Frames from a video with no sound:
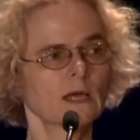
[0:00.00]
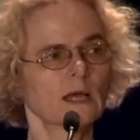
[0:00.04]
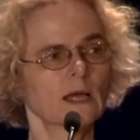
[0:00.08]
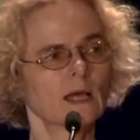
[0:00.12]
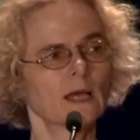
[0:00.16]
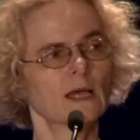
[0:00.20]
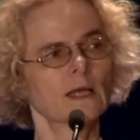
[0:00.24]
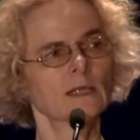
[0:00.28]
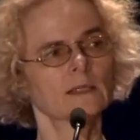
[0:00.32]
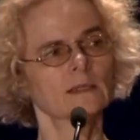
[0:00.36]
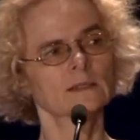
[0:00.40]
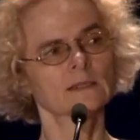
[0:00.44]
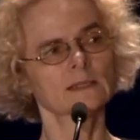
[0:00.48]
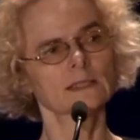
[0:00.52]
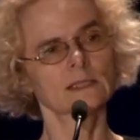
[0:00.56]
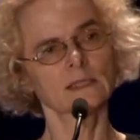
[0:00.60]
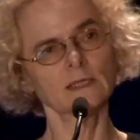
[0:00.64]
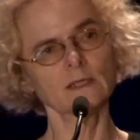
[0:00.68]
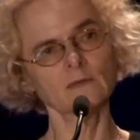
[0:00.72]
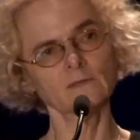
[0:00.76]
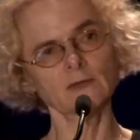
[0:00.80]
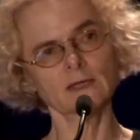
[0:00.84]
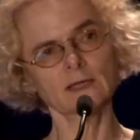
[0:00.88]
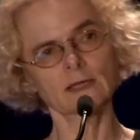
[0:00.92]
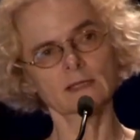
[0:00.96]
and
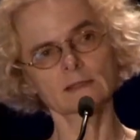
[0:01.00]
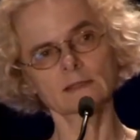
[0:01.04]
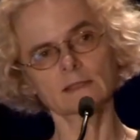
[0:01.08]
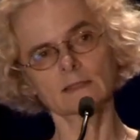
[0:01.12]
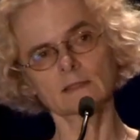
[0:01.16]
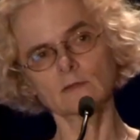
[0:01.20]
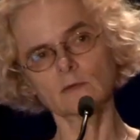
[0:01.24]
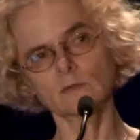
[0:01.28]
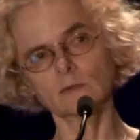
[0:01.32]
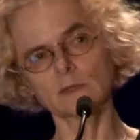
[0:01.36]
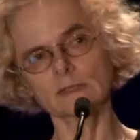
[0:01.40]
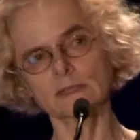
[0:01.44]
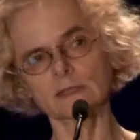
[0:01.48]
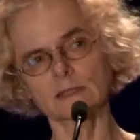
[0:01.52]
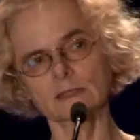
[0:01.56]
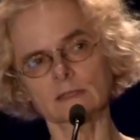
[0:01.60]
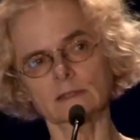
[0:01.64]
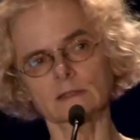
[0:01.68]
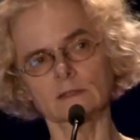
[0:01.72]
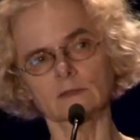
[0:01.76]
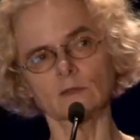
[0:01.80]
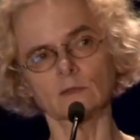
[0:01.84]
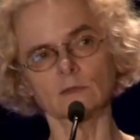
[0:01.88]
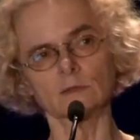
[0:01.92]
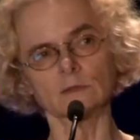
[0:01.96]
significant increases
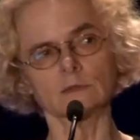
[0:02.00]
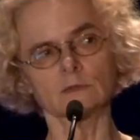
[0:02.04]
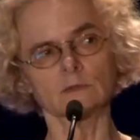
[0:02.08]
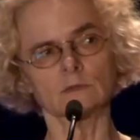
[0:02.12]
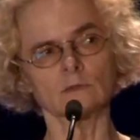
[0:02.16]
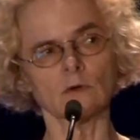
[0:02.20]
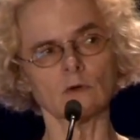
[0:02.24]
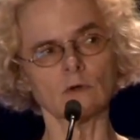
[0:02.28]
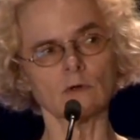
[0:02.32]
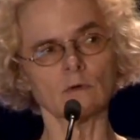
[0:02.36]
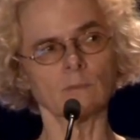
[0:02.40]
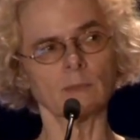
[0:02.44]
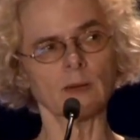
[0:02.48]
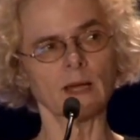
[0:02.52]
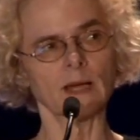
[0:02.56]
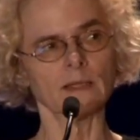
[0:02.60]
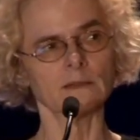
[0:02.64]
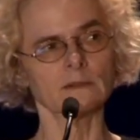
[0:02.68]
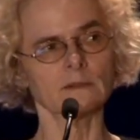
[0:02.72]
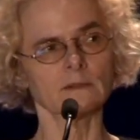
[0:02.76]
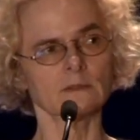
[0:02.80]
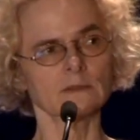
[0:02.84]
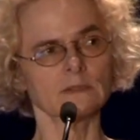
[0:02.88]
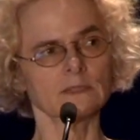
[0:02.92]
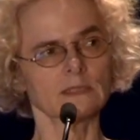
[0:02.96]
in those drug
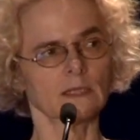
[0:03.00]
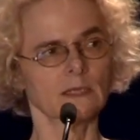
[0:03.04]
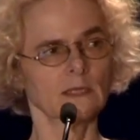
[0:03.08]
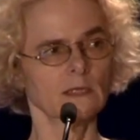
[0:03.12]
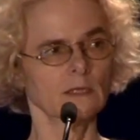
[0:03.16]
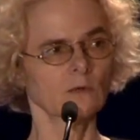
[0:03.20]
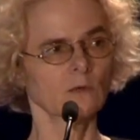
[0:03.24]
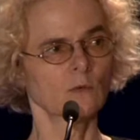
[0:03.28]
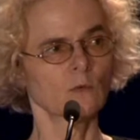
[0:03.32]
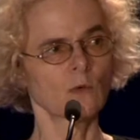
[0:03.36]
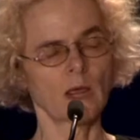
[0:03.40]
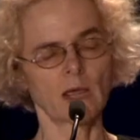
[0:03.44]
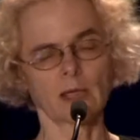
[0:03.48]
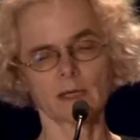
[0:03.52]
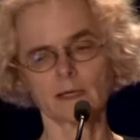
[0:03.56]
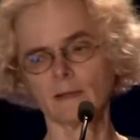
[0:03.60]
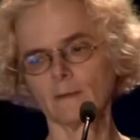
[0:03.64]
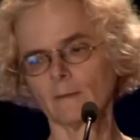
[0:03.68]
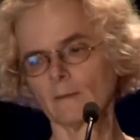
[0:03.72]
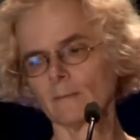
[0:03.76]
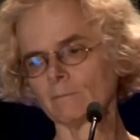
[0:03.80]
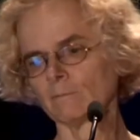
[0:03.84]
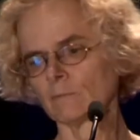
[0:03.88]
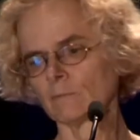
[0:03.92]
patterns in red.